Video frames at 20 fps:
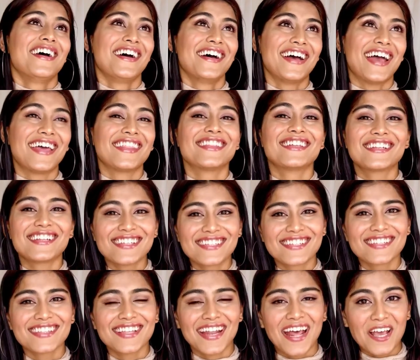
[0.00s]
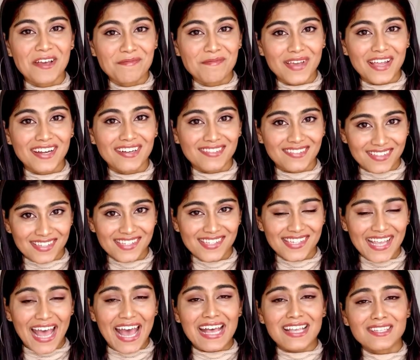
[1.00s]
And the reason that I made this
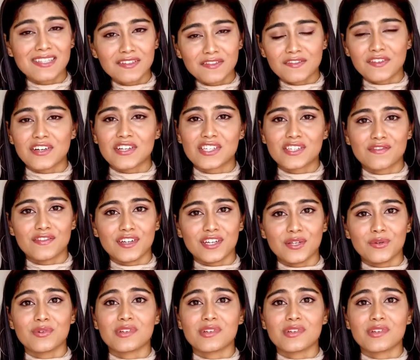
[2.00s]
as the first video,